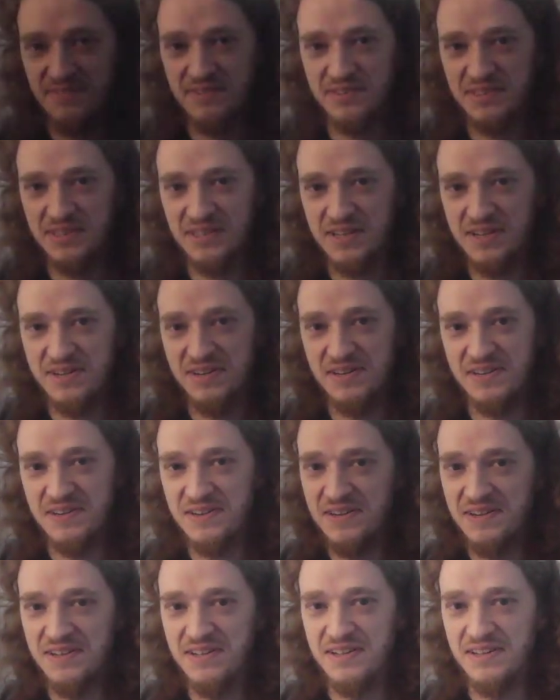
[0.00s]
it there
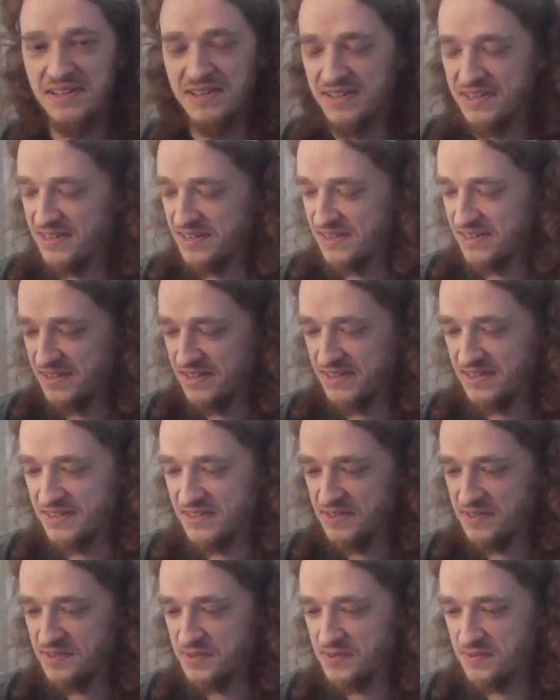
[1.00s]

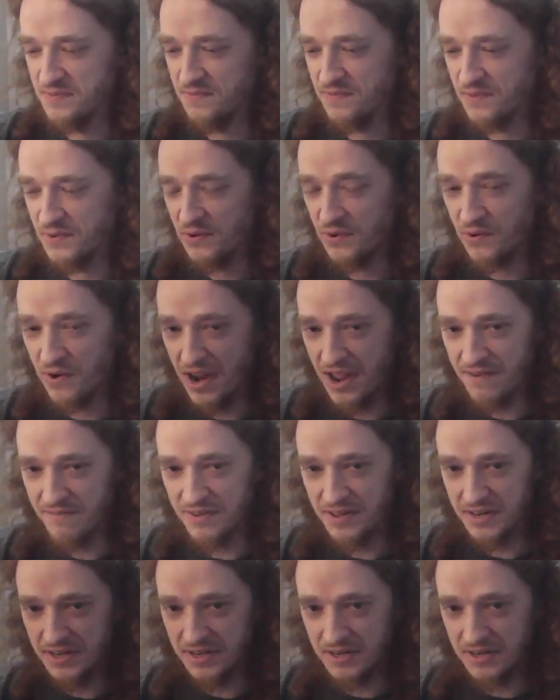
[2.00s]
for gravity